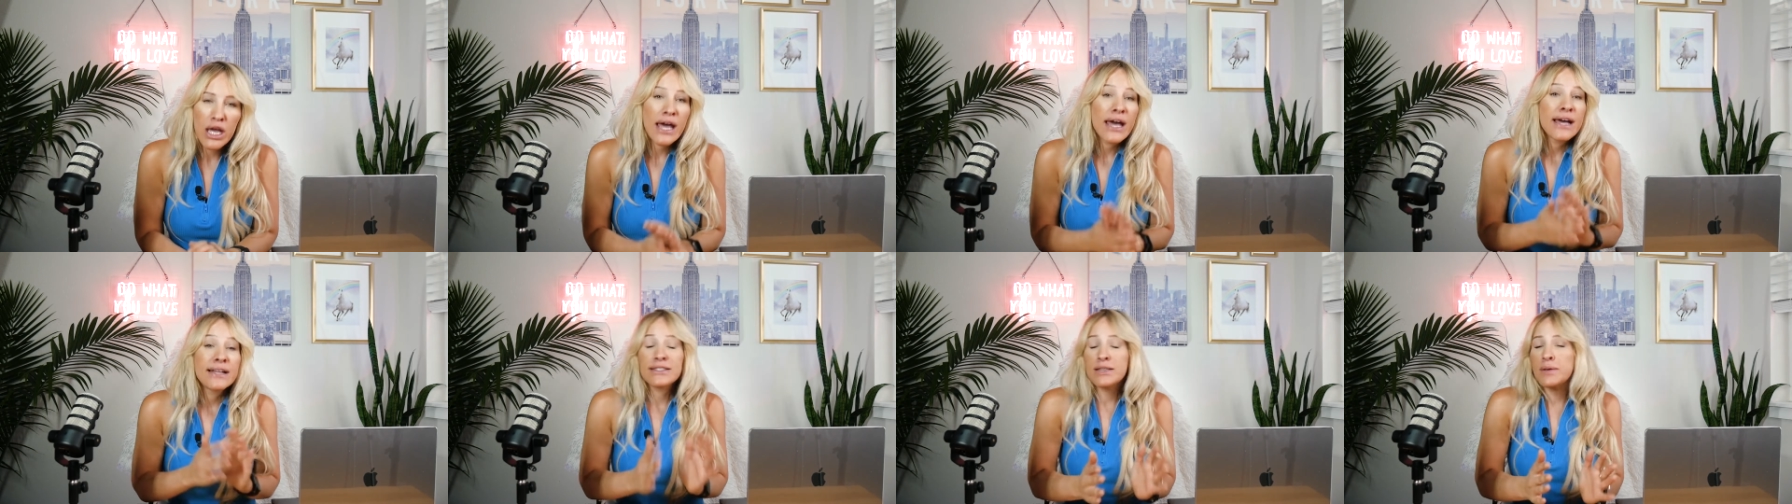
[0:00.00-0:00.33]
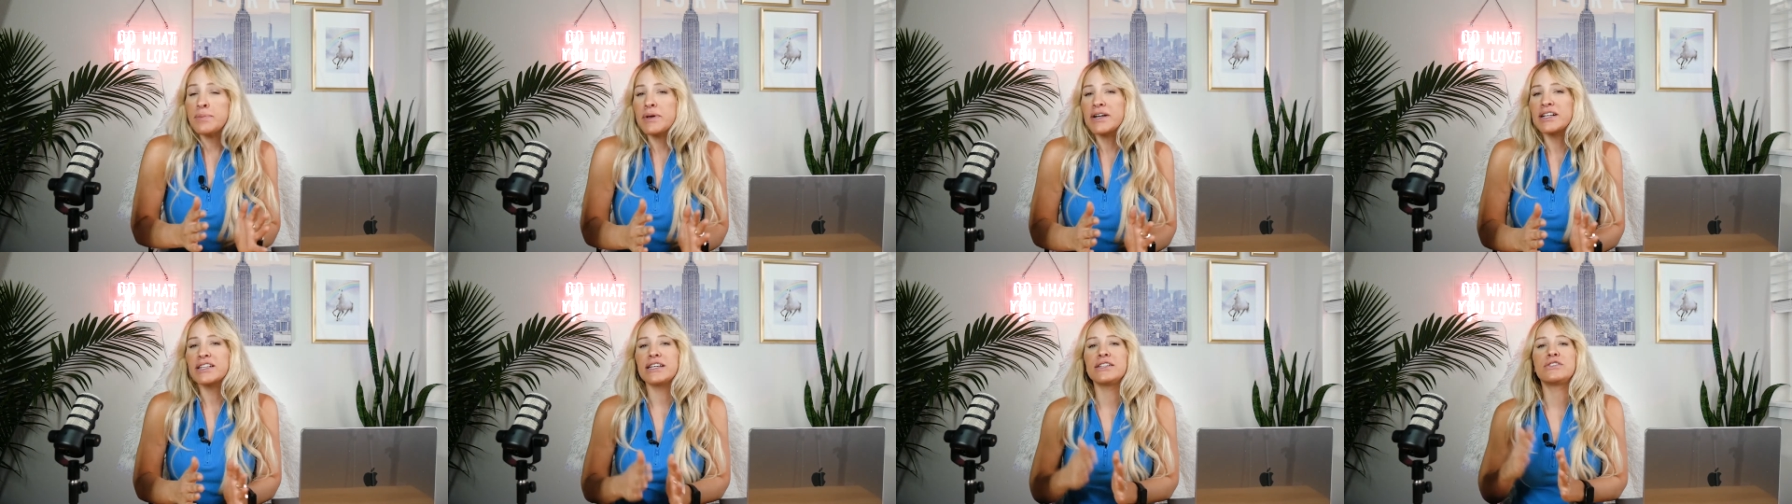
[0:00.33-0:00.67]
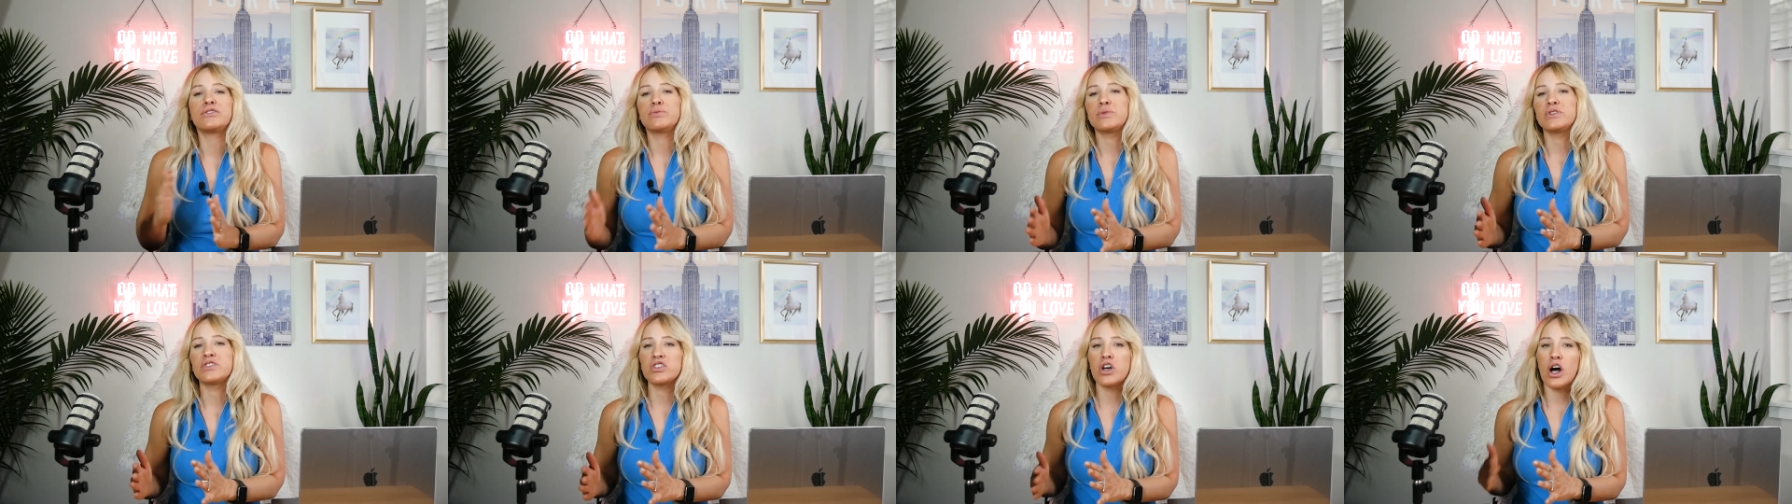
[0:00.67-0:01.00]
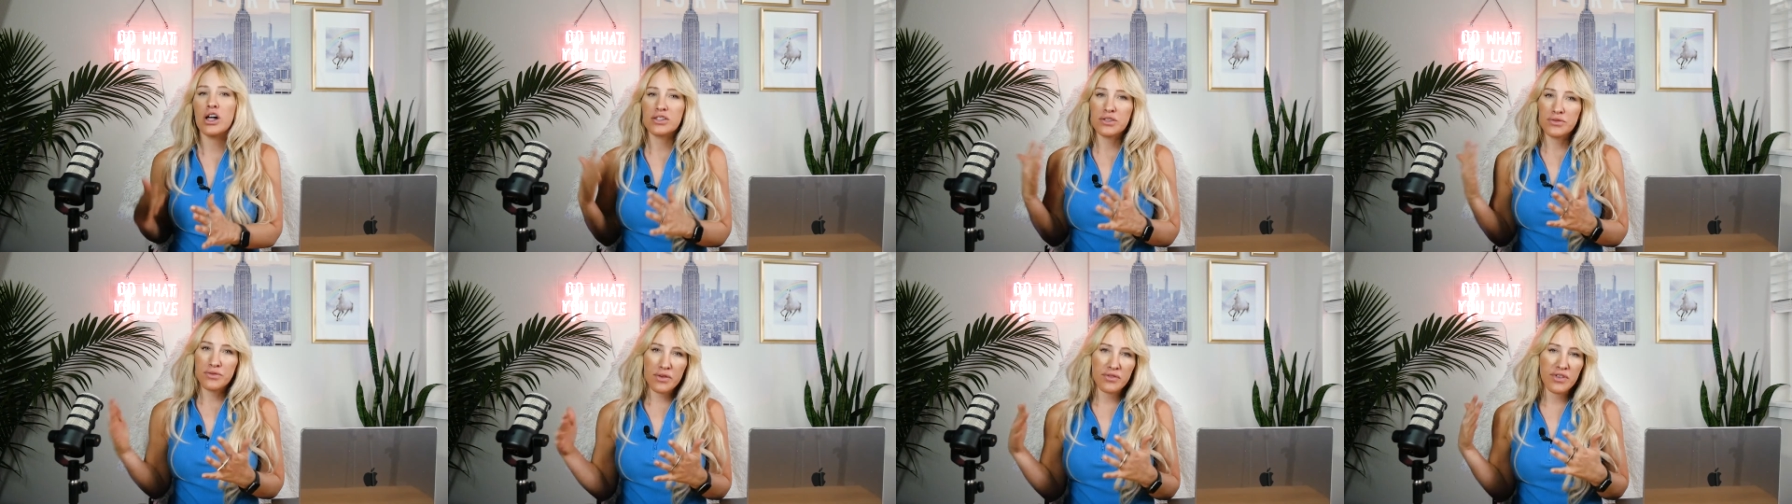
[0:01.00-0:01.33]
Typically, the
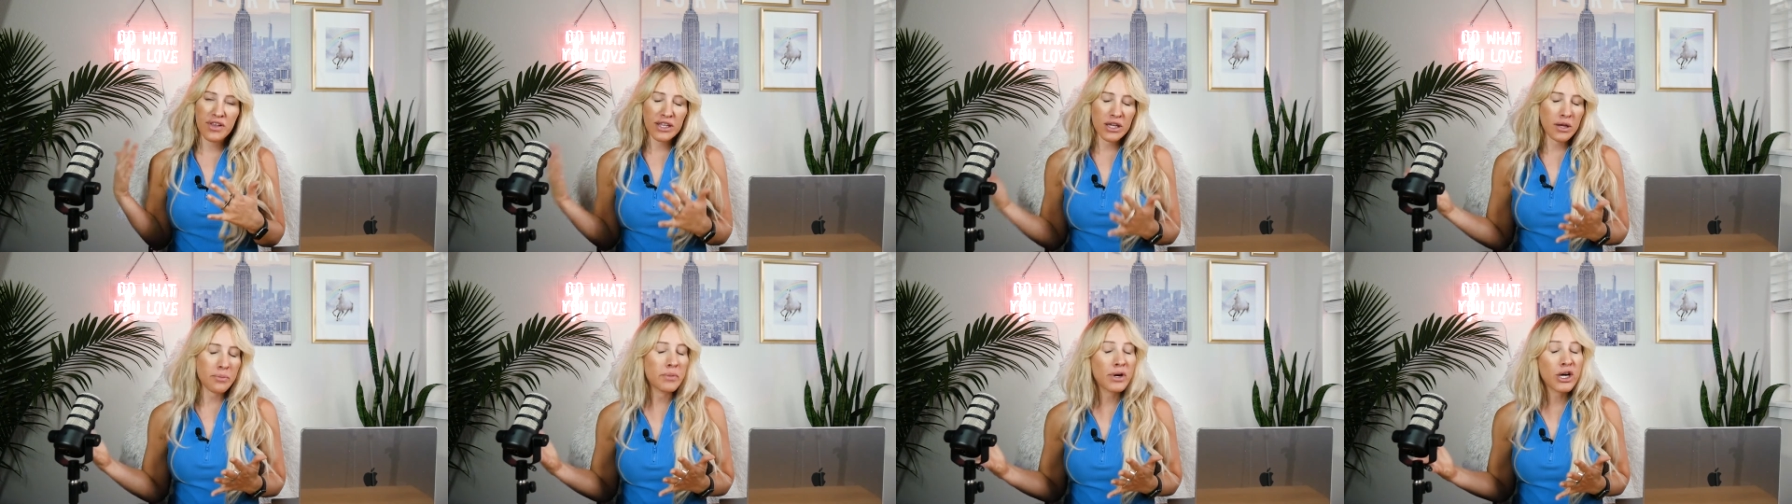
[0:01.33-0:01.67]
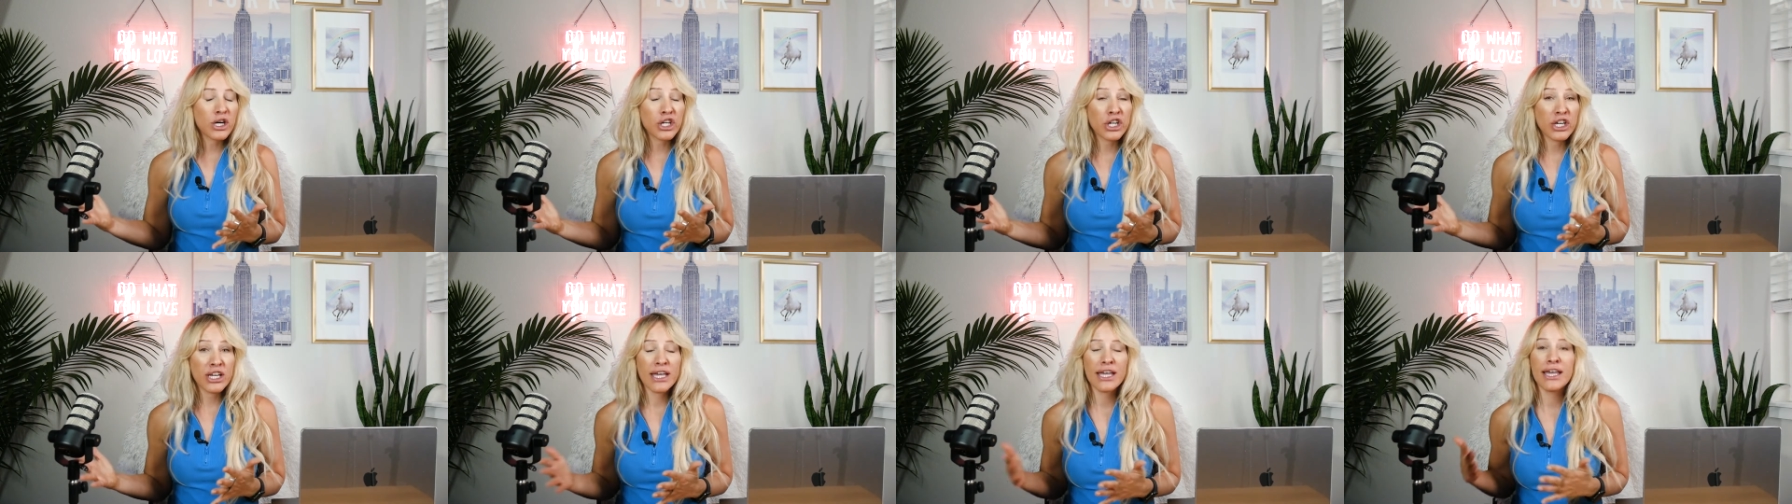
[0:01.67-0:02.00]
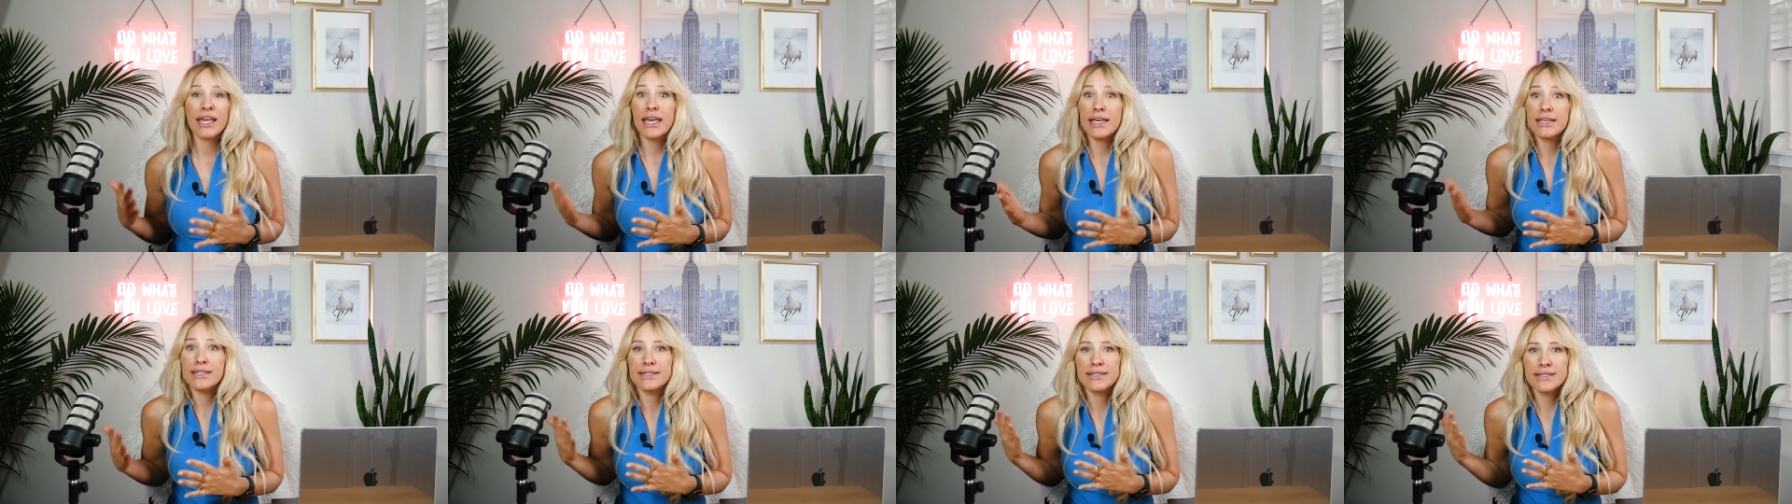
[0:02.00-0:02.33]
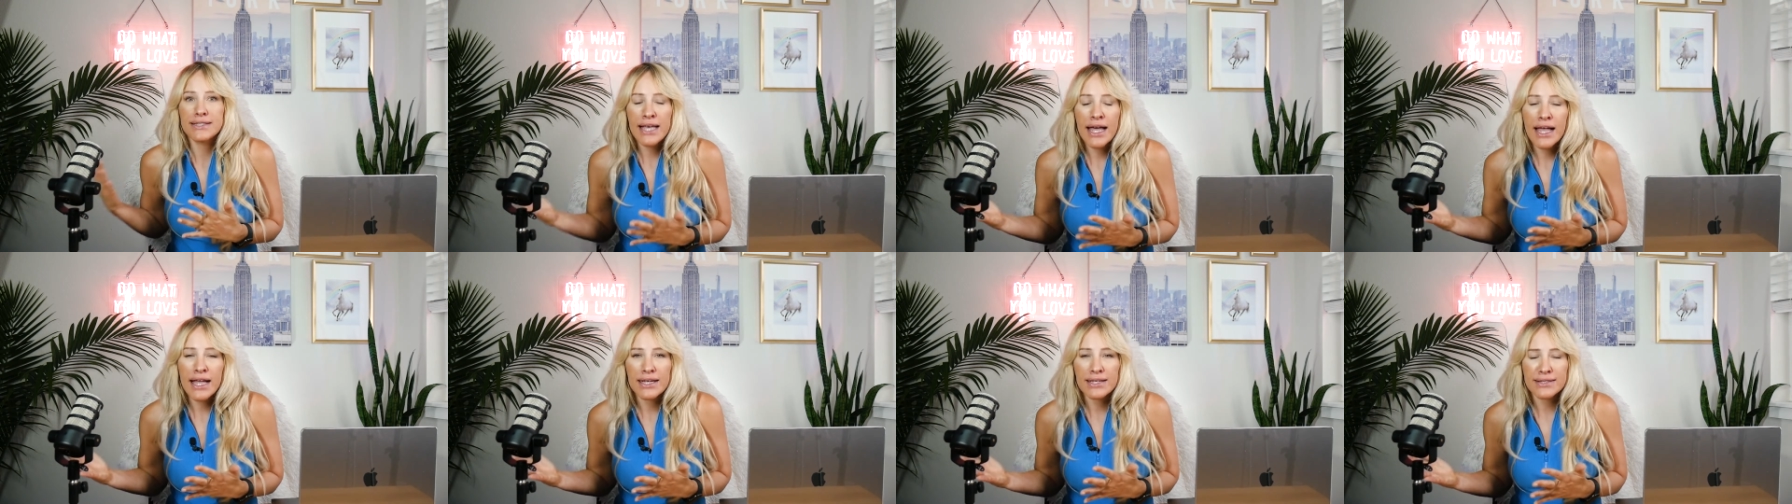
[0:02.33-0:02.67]
result of affiliate marketing is
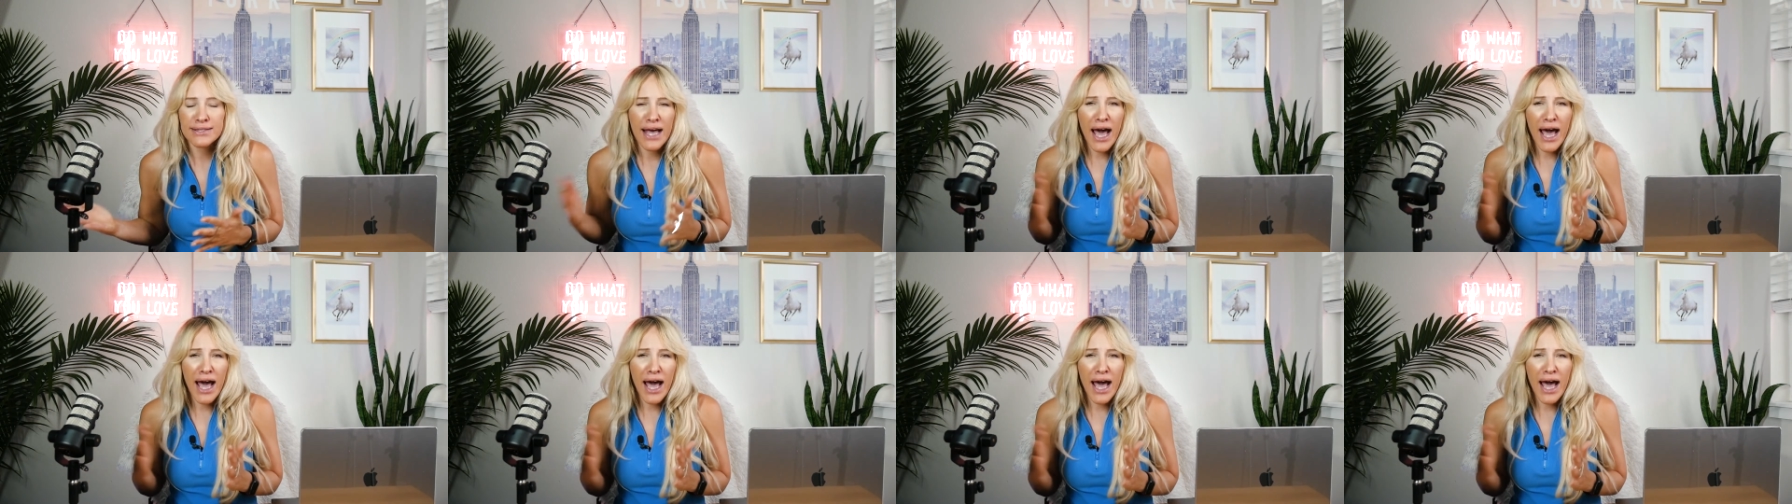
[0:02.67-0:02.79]
sales.